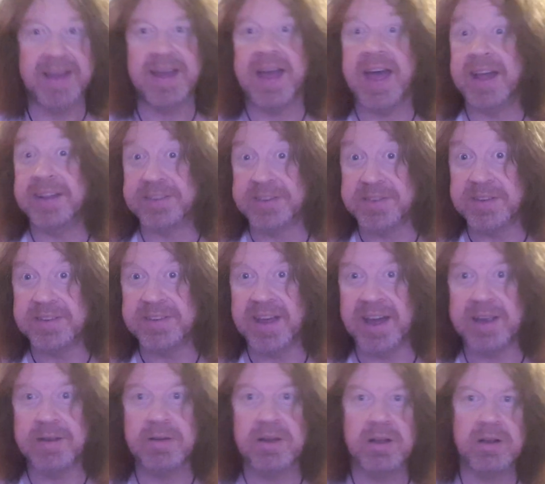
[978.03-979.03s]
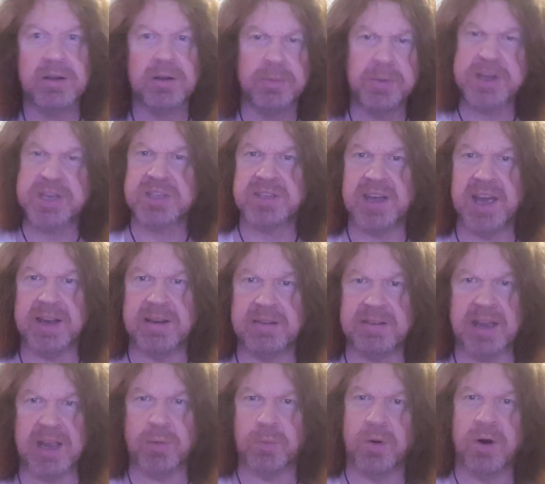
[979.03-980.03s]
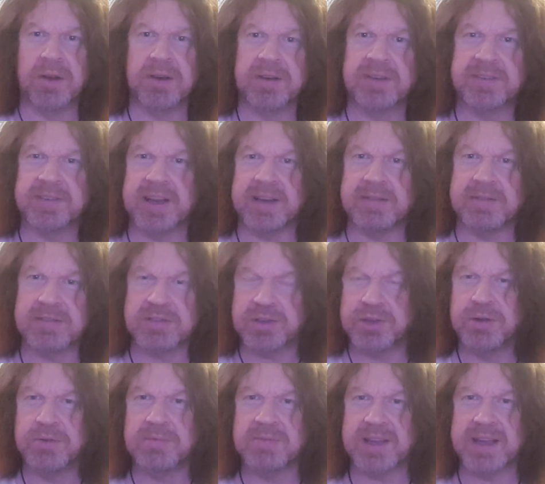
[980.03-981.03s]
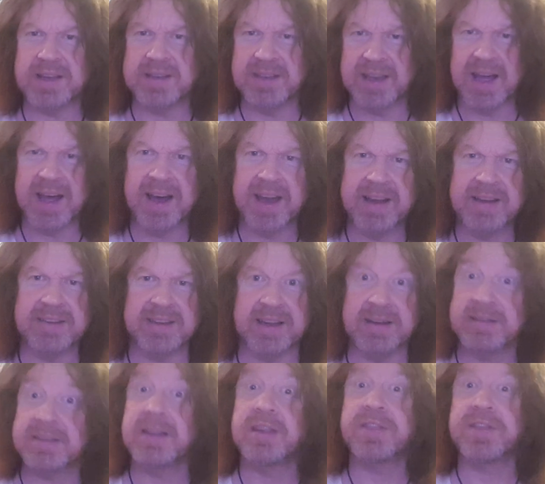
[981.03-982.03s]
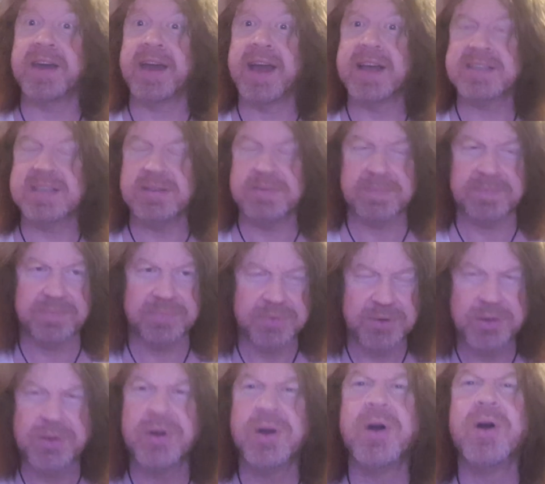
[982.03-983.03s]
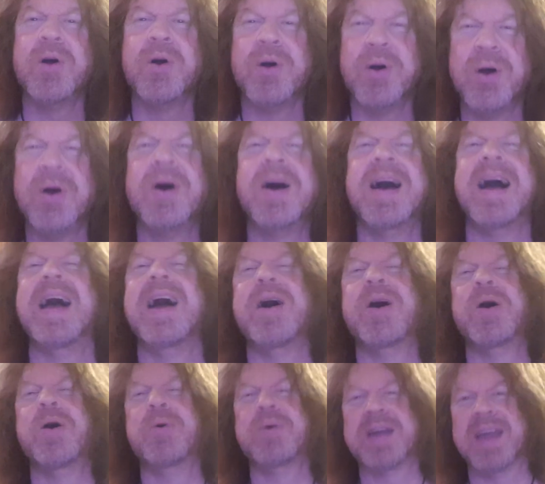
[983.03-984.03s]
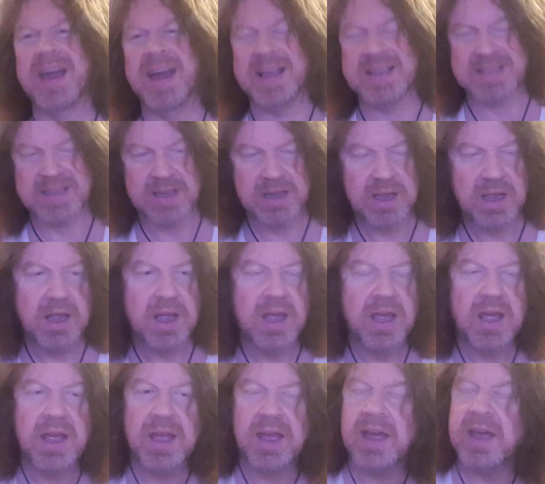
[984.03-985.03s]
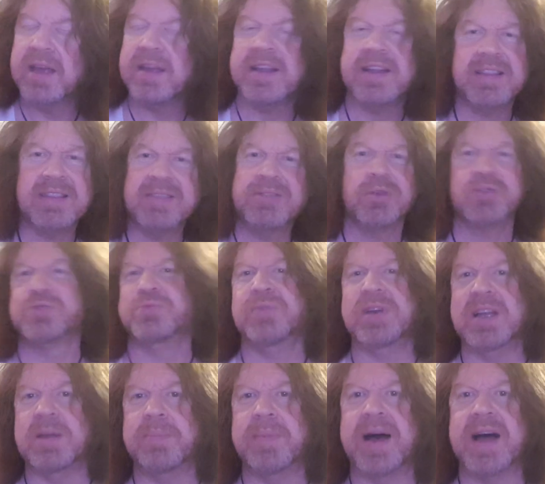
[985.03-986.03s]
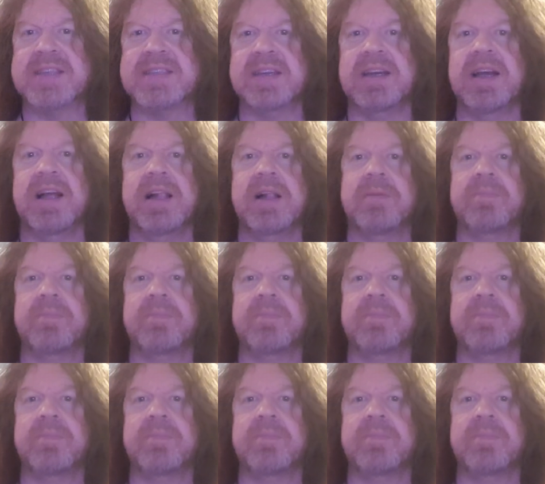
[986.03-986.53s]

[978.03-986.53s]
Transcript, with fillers: end of the day. Which day? Day one, day two, day nine, day day thirty. Who cares? Uh, it doesn't really matter.